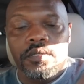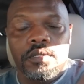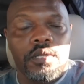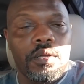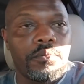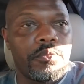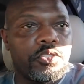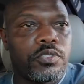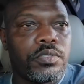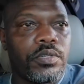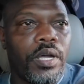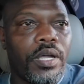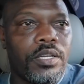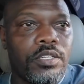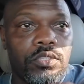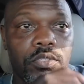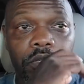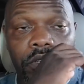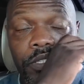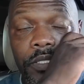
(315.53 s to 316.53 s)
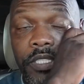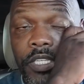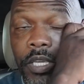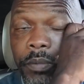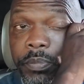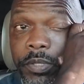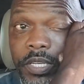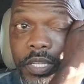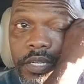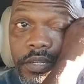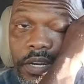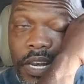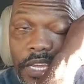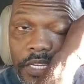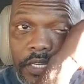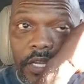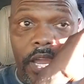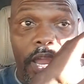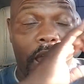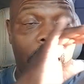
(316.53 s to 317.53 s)
I'm going to try to do it, keep it in
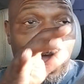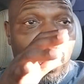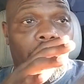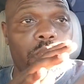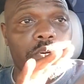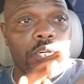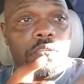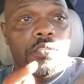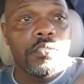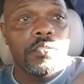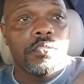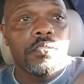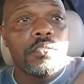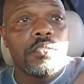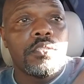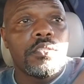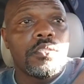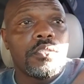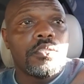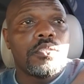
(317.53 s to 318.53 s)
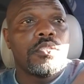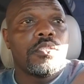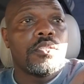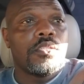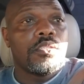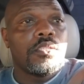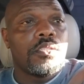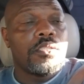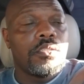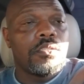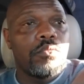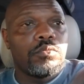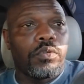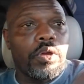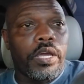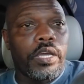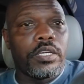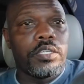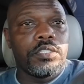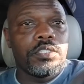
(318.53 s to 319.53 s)
like an hour
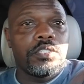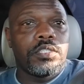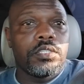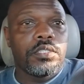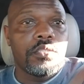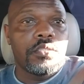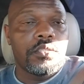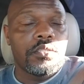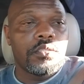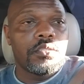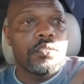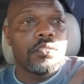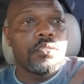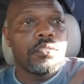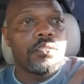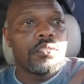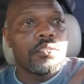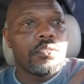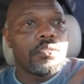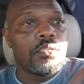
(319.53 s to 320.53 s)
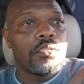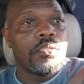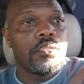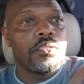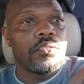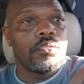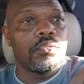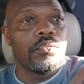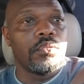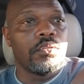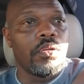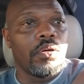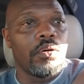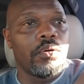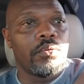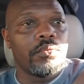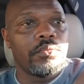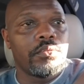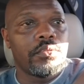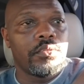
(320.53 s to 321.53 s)
range. You
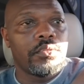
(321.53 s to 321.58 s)
know.